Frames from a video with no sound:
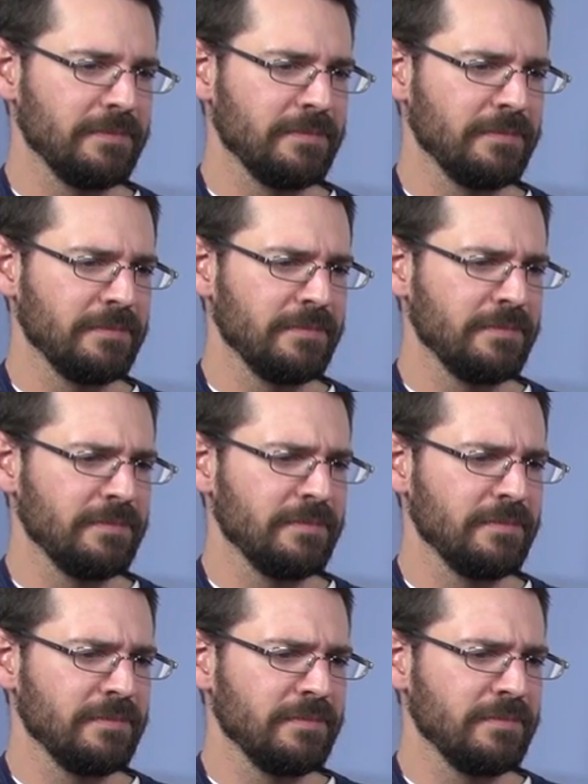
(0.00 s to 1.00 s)

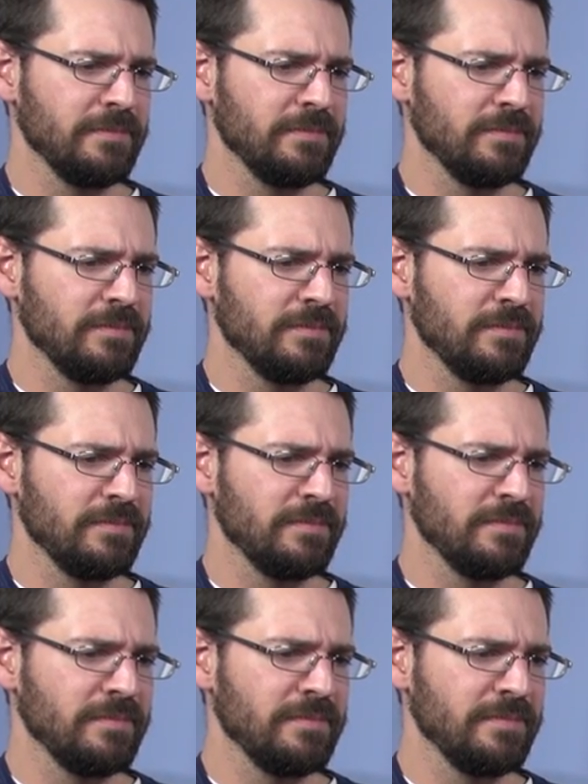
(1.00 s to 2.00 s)

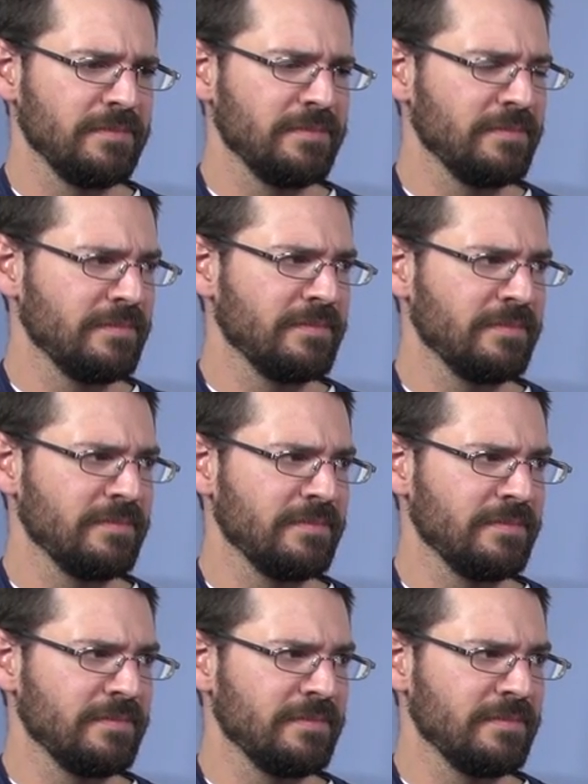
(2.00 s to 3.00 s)

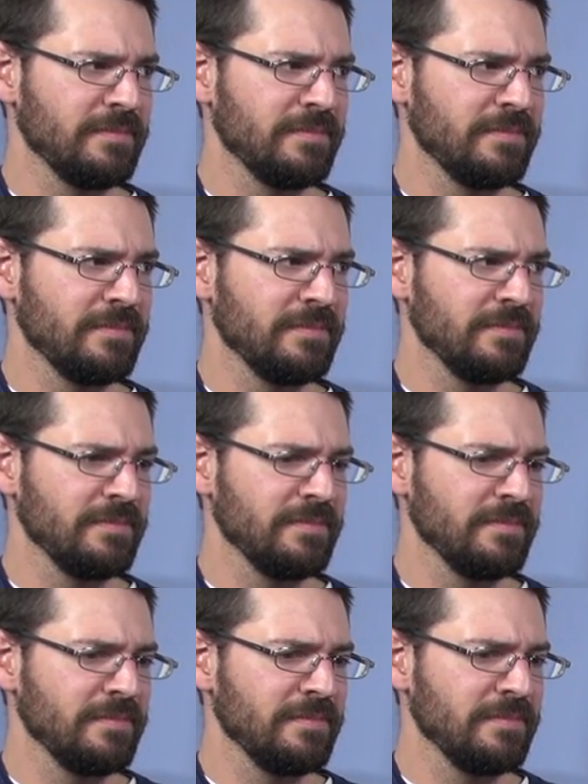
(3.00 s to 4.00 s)

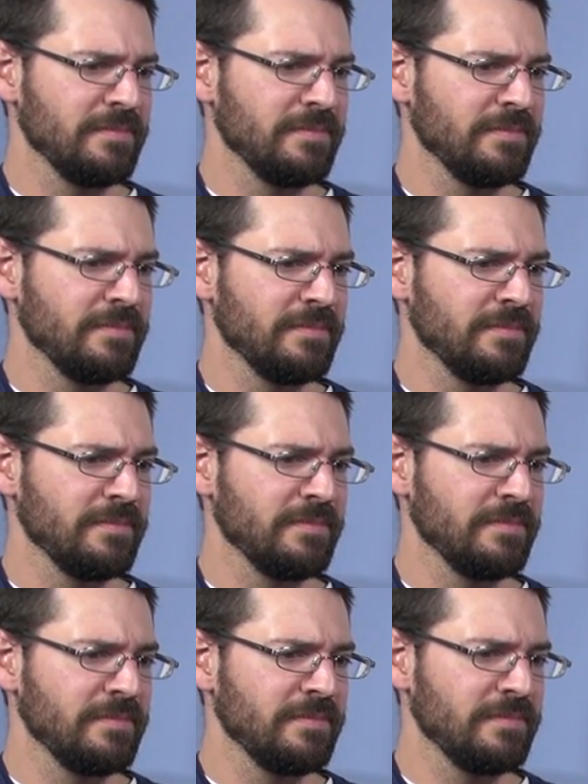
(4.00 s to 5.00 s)

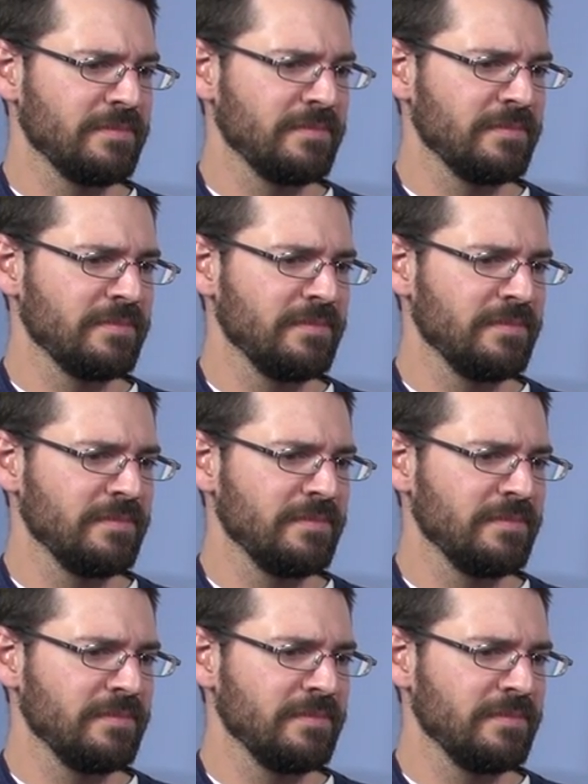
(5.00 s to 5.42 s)
This person isn't speaking.